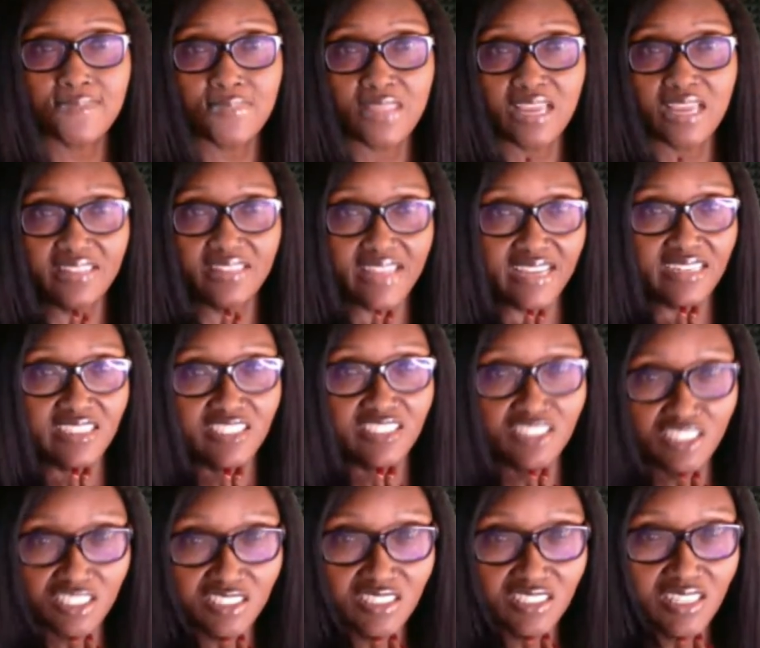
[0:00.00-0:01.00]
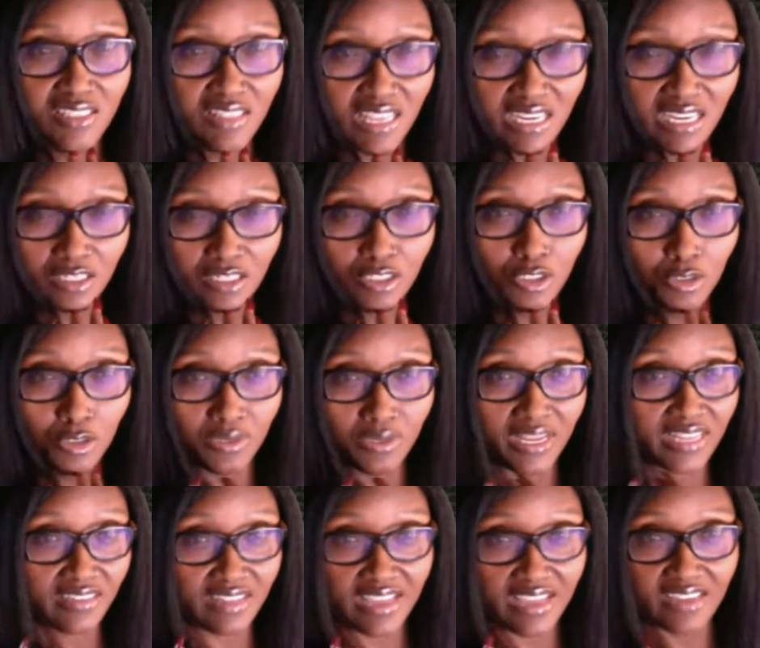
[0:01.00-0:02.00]
that is just the thing to do.
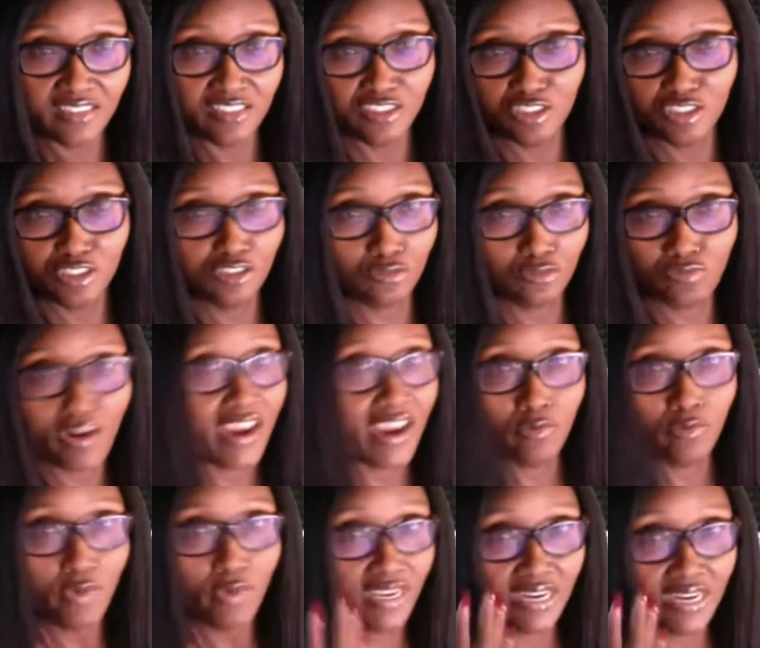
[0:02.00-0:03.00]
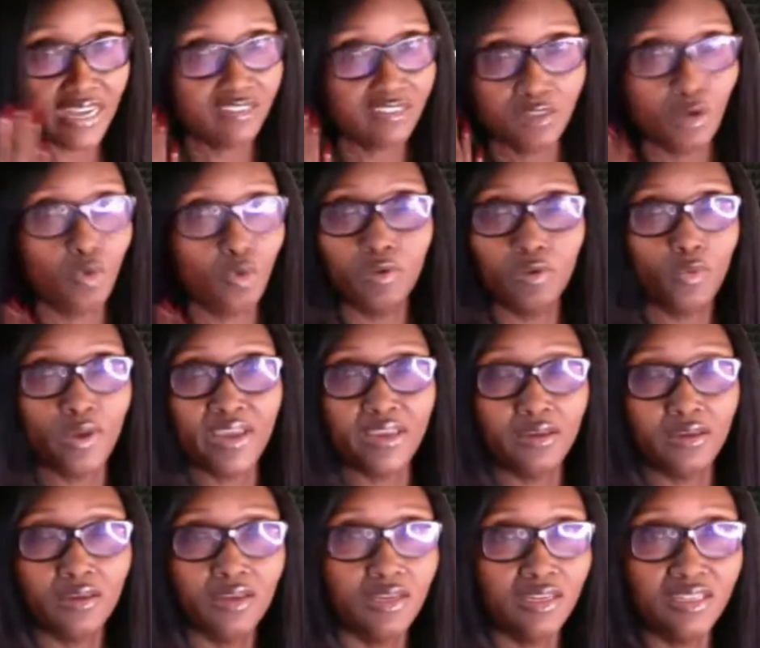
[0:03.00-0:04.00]
That is just the right way, and that's the only way.
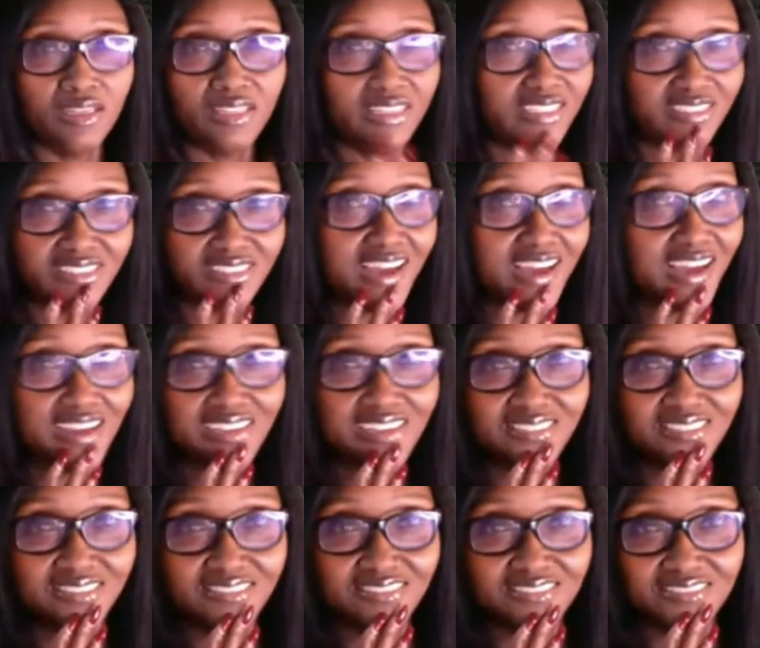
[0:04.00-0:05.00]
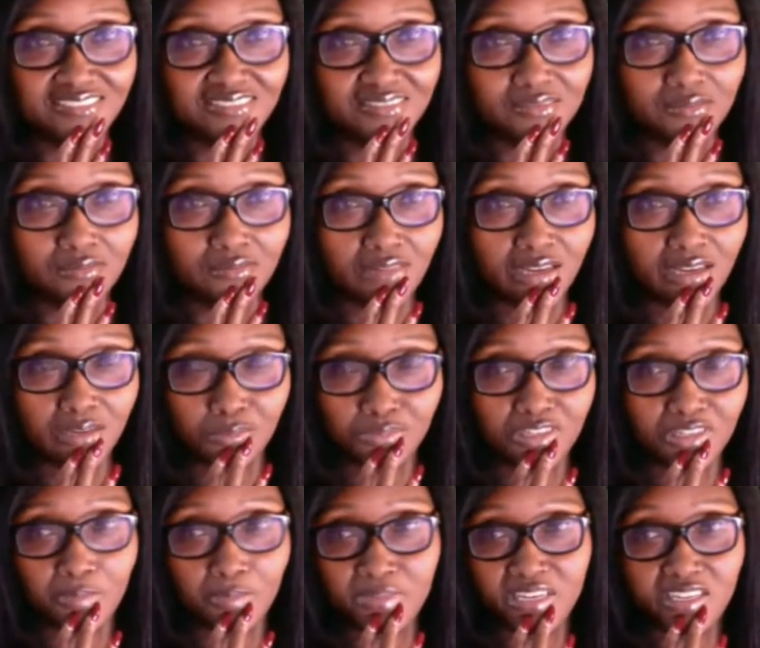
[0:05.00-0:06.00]
It's not.
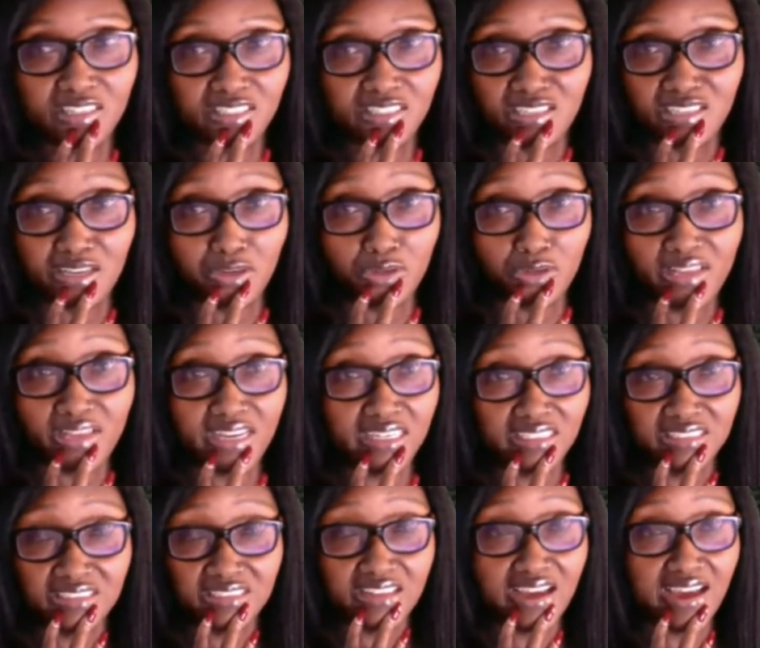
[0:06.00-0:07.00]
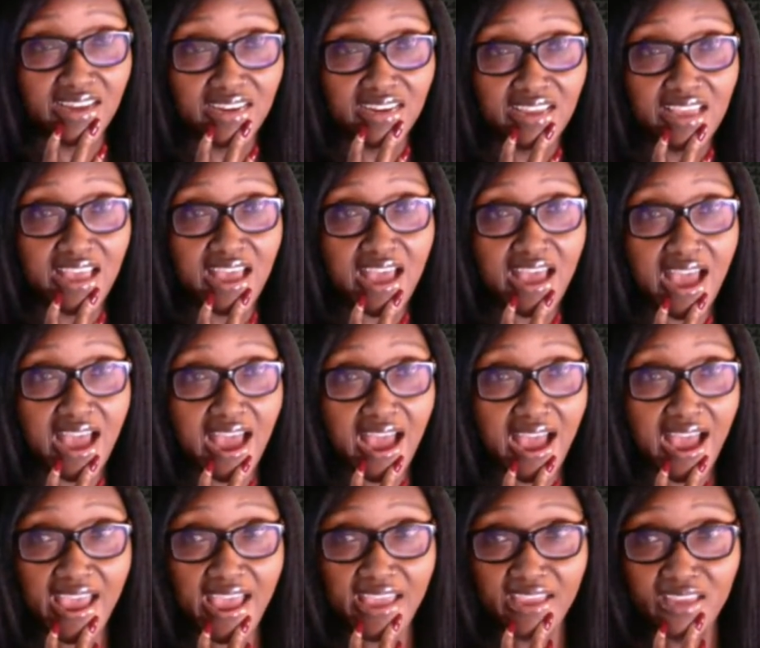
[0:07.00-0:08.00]
I'm here to tell you that it's not.
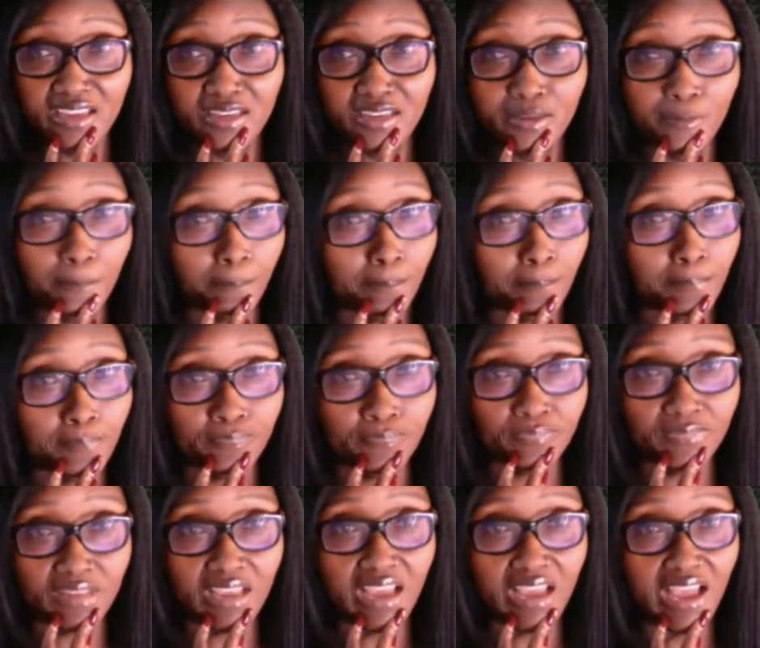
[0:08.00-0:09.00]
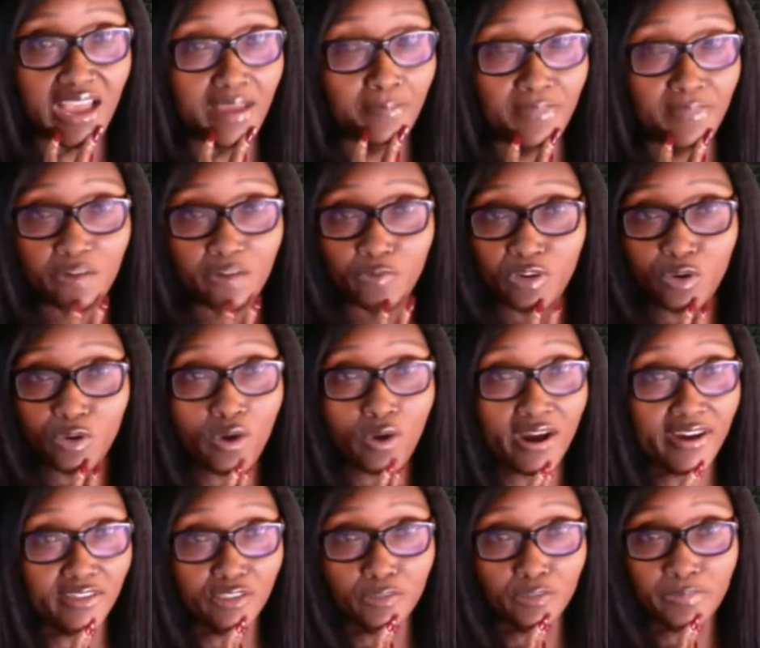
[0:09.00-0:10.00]
I'm not
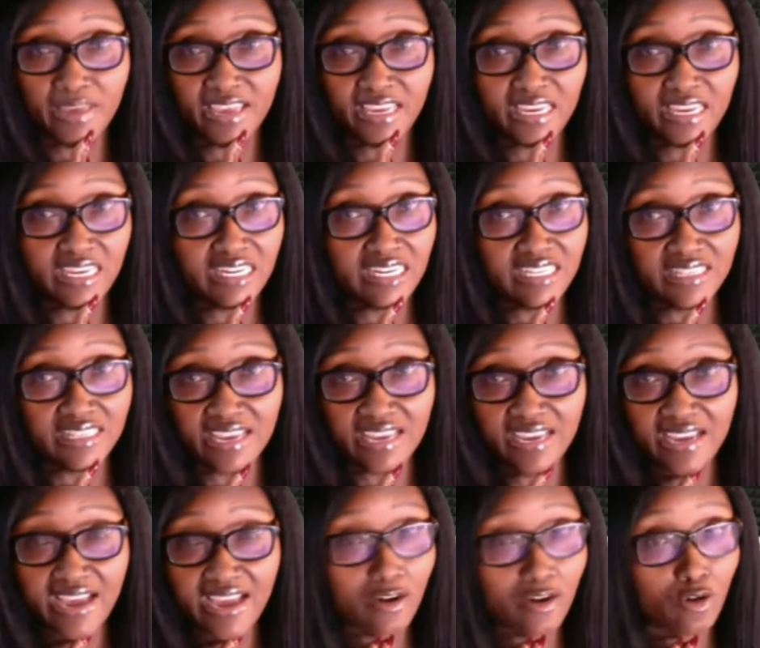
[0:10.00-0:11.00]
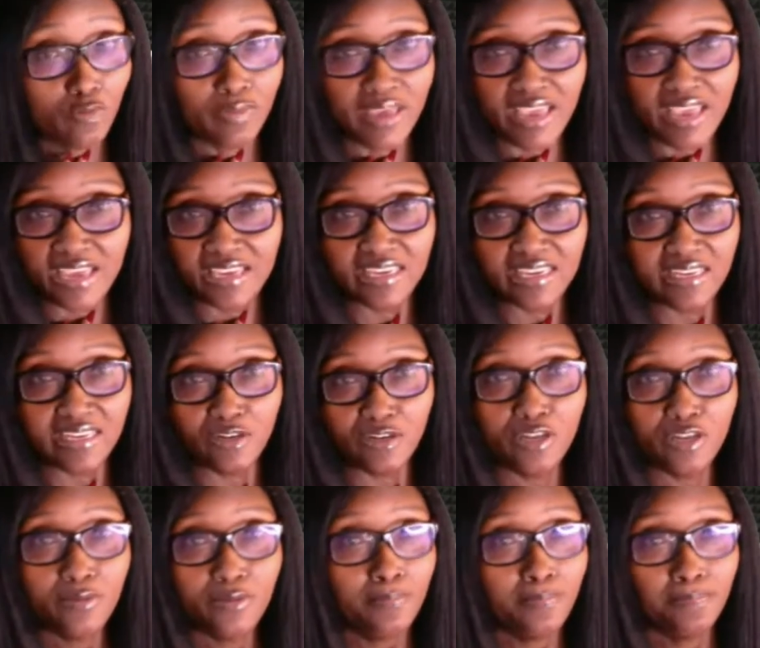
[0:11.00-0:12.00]
required to pay anything. I don't pay any